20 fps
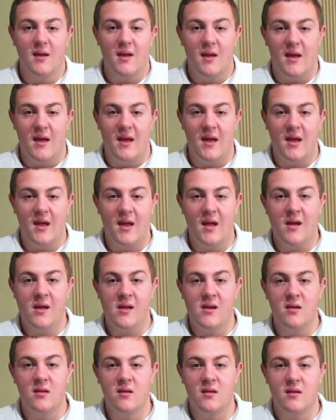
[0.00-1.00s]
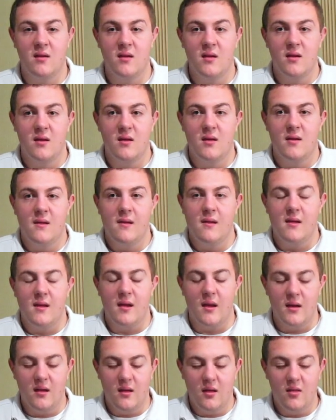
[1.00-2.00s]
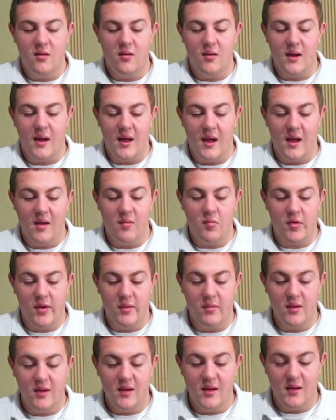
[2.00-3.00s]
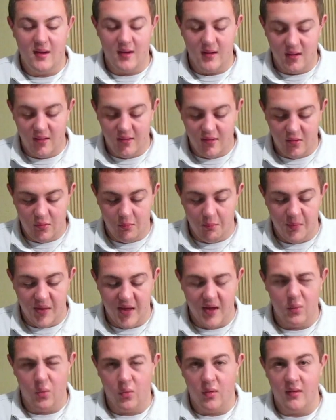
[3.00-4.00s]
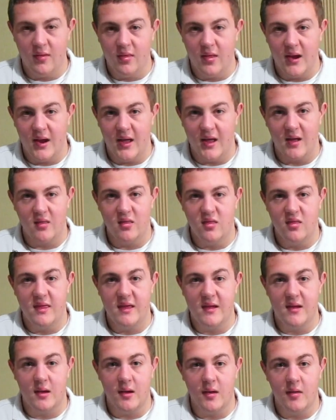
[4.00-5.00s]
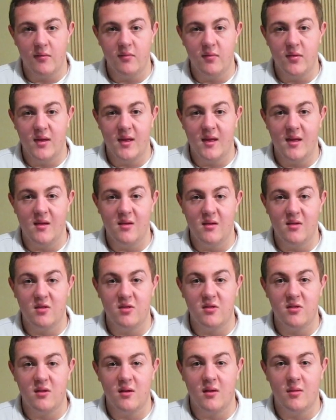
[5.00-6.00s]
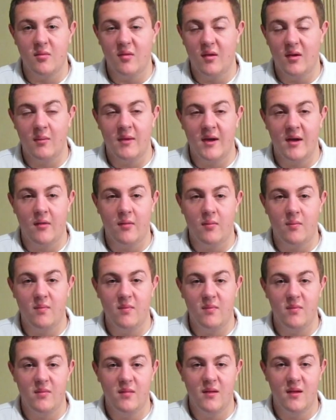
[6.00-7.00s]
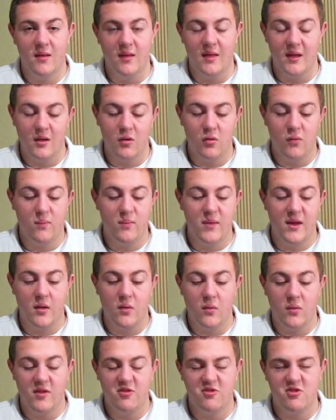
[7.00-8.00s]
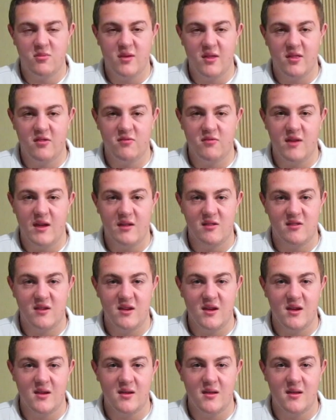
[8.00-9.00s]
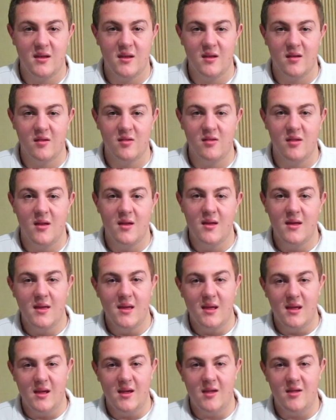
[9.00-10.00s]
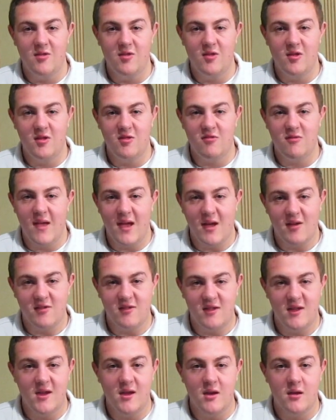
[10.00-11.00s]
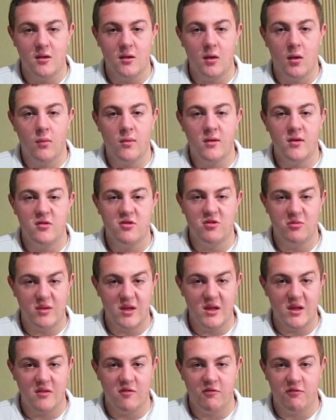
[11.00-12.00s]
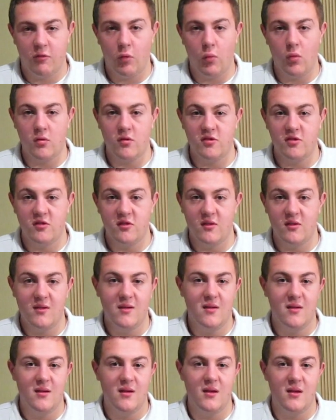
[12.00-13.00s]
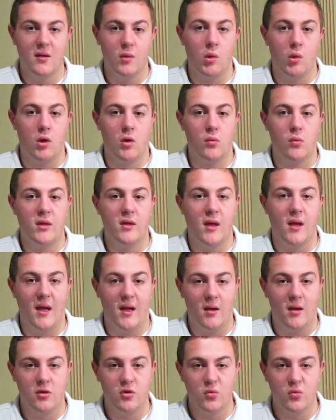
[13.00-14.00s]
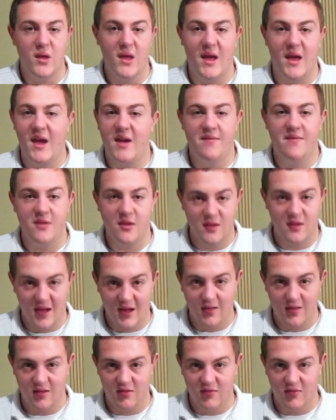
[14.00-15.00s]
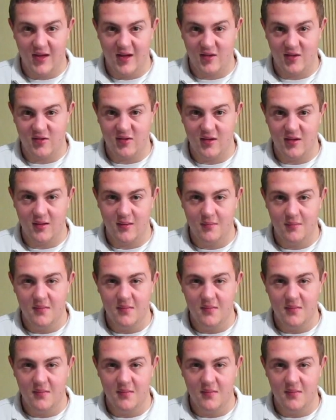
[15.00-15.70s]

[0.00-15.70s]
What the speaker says: And probably another big one that I can think of is about, like, big question about this vaccine is this vaccine going to be forced? Do we have to take this vaccine?